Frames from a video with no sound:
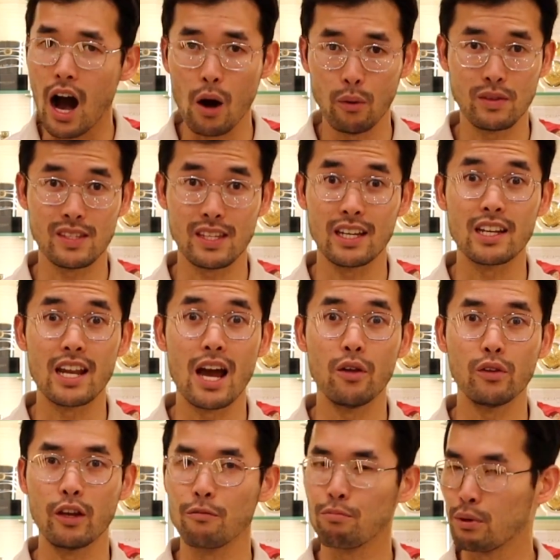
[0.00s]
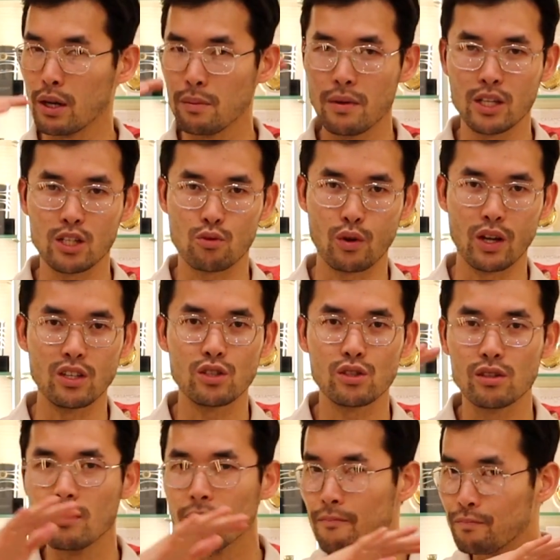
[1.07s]
I would say now they've pretty much
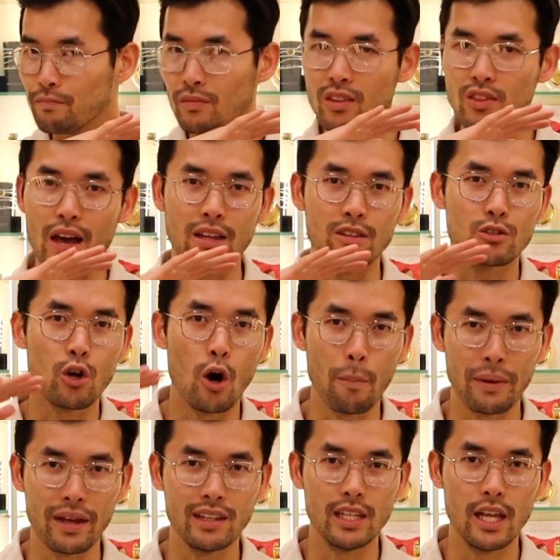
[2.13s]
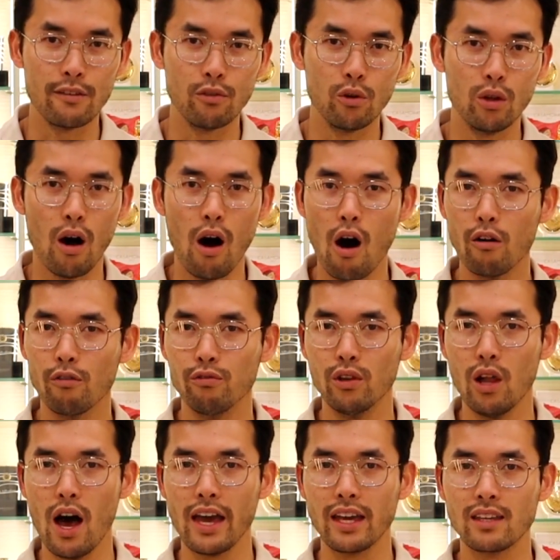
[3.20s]
reached that top end level of
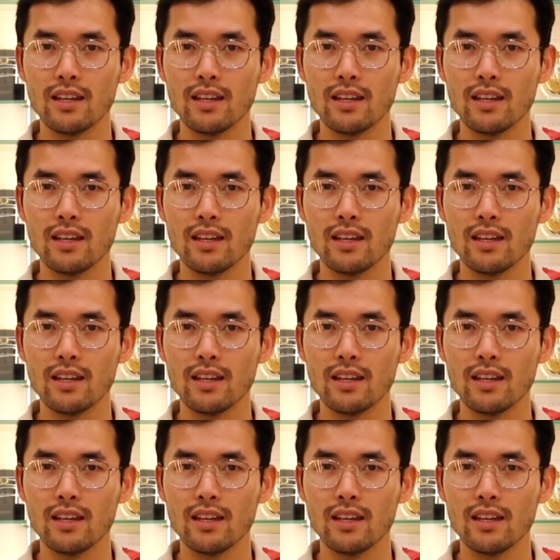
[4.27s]
like